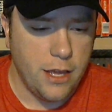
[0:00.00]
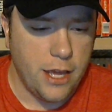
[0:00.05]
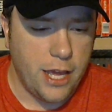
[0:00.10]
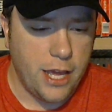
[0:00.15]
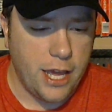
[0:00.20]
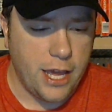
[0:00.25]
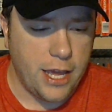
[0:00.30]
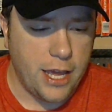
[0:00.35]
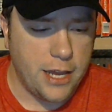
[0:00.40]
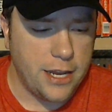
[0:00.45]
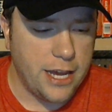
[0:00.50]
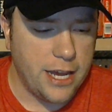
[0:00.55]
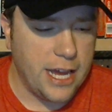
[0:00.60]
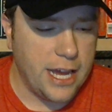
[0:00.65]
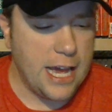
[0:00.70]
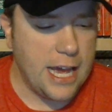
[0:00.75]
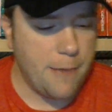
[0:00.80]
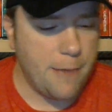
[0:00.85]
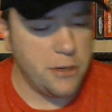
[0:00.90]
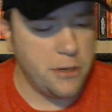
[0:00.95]
and
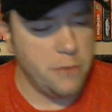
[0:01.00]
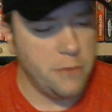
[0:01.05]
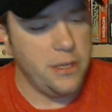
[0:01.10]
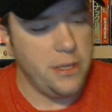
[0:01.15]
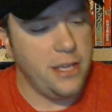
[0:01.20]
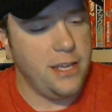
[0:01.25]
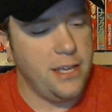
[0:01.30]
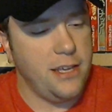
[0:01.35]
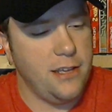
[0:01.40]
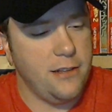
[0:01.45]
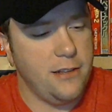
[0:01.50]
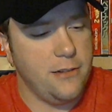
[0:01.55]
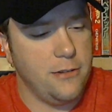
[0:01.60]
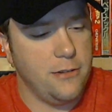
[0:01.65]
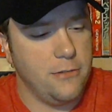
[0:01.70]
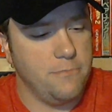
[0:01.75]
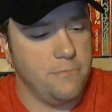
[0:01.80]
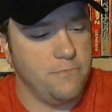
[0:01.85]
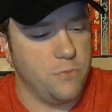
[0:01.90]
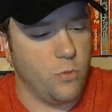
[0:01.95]
I happened to be
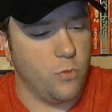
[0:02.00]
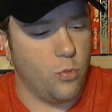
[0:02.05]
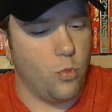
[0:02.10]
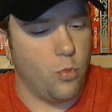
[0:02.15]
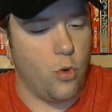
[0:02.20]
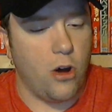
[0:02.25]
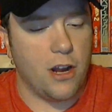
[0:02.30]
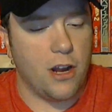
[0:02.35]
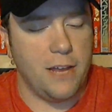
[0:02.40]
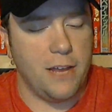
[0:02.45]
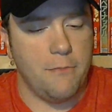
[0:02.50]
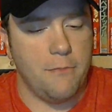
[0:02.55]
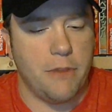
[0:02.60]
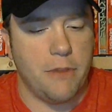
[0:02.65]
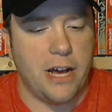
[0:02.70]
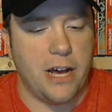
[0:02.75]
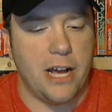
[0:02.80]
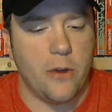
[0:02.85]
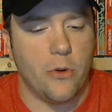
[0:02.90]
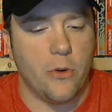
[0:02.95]
walking
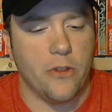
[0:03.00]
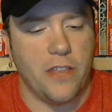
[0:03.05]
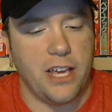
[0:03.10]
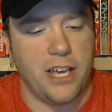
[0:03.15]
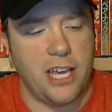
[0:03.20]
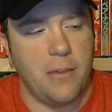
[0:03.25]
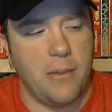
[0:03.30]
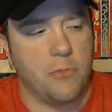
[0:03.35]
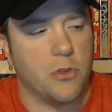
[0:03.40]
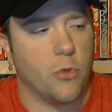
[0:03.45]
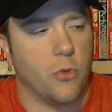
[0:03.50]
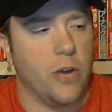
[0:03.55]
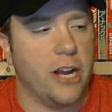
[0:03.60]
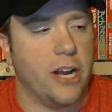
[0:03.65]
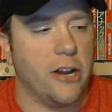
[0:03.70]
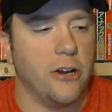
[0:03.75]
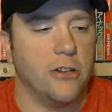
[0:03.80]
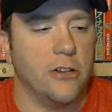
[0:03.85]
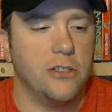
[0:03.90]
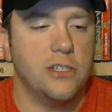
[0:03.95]
by where they keep the
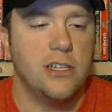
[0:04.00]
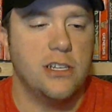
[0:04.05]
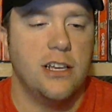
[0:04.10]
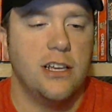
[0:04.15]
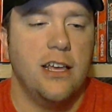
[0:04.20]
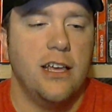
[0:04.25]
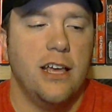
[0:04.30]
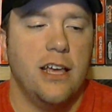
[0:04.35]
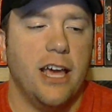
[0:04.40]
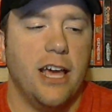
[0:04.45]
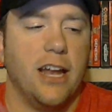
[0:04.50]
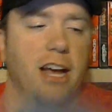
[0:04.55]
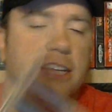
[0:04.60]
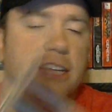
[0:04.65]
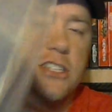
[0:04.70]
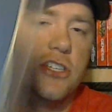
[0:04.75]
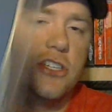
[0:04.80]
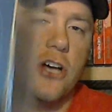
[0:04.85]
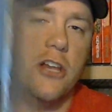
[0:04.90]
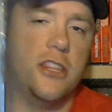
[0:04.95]
records, and
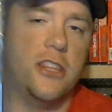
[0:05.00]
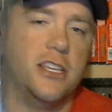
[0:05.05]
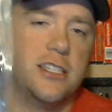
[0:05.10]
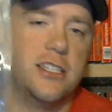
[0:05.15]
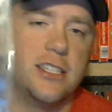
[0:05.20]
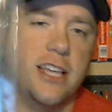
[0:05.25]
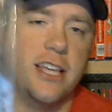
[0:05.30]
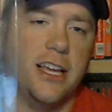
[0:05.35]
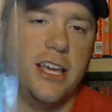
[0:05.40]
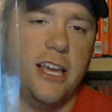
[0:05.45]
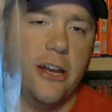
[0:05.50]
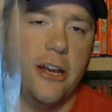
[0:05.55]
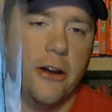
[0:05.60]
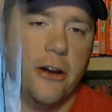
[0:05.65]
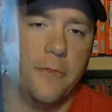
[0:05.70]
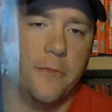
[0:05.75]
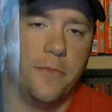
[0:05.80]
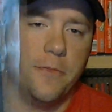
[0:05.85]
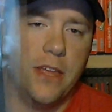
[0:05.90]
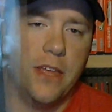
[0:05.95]
I saw this thing
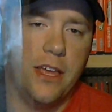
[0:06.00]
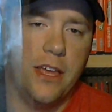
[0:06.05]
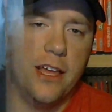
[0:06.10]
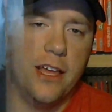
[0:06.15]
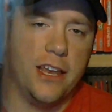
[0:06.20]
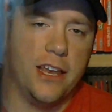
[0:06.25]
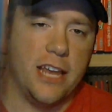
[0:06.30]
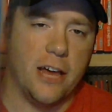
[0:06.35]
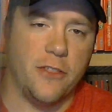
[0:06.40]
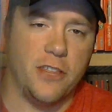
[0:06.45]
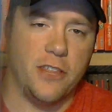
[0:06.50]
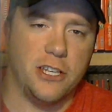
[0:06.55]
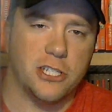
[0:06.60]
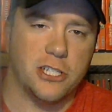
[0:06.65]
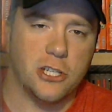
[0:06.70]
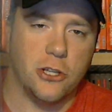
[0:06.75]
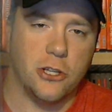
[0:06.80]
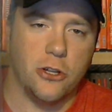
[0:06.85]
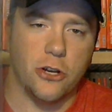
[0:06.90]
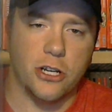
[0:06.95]
here. Now
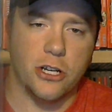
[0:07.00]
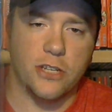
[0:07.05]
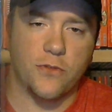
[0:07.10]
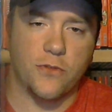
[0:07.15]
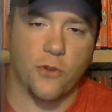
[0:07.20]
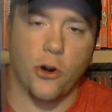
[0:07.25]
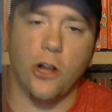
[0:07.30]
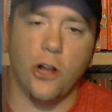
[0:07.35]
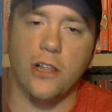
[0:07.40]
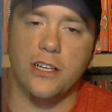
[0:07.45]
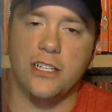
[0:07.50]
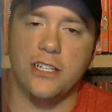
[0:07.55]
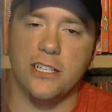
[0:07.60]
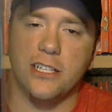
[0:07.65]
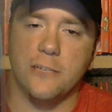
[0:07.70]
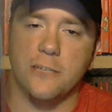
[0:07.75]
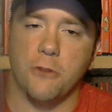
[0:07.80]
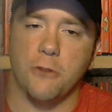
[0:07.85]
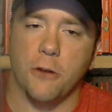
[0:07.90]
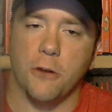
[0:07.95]
this looks, for all
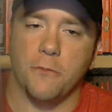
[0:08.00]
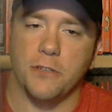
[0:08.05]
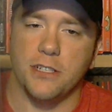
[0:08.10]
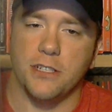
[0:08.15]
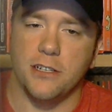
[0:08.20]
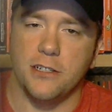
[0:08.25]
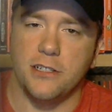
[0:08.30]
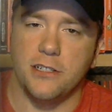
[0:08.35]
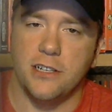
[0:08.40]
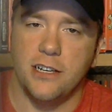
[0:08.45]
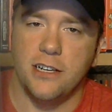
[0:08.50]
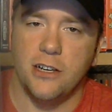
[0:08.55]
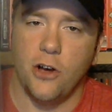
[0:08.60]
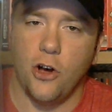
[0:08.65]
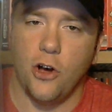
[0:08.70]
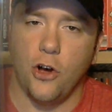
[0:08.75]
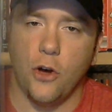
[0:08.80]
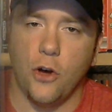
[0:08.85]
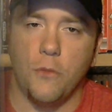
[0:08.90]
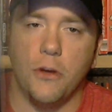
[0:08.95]
intents and purposes,
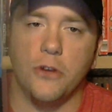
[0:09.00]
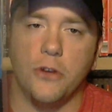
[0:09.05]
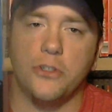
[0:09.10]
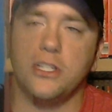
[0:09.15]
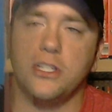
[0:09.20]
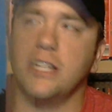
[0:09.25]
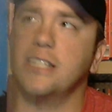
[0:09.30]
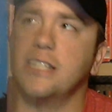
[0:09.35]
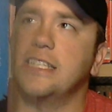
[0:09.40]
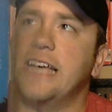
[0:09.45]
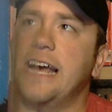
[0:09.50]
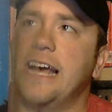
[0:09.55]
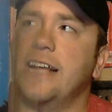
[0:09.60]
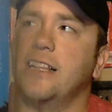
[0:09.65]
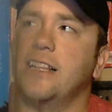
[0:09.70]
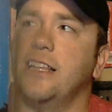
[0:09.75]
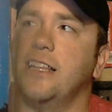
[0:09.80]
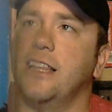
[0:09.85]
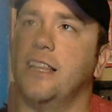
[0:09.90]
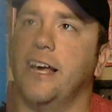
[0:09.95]
almost
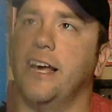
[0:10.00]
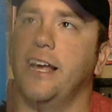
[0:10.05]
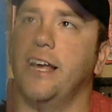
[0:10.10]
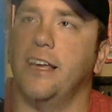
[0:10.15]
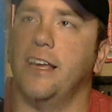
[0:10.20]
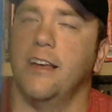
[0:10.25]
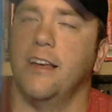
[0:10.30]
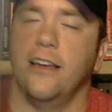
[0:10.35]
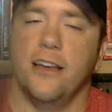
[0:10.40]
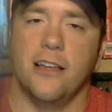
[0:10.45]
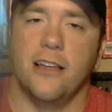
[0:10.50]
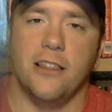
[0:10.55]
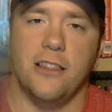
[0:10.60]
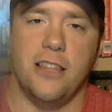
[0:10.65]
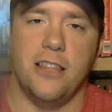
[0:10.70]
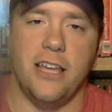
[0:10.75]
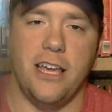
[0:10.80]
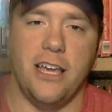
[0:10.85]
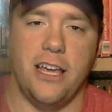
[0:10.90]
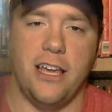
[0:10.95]
exactly like
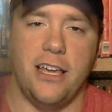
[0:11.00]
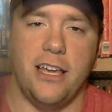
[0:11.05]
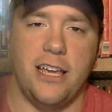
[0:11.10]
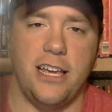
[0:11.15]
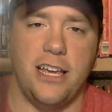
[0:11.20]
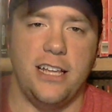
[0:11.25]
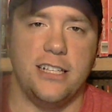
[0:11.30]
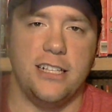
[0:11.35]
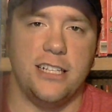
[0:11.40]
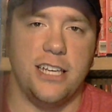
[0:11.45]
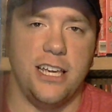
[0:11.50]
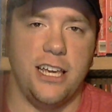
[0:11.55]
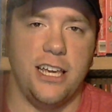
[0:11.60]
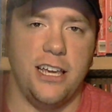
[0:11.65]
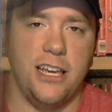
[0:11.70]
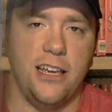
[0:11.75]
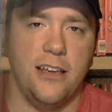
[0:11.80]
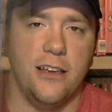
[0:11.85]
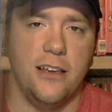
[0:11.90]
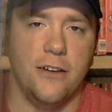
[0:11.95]
the
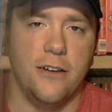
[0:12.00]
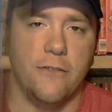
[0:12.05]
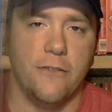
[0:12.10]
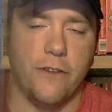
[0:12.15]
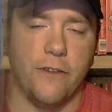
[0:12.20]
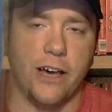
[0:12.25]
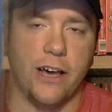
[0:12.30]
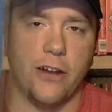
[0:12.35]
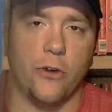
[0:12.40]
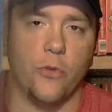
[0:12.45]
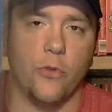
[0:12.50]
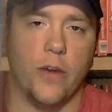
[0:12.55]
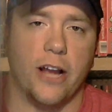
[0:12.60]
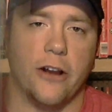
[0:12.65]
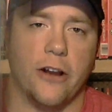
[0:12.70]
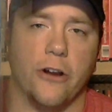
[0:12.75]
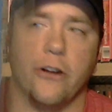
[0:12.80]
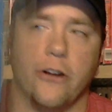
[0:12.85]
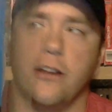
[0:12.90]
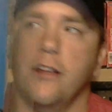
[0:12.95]
E.T. vinyl
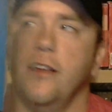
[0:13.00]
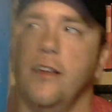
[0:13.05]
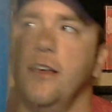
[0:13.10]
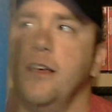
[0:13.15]
record.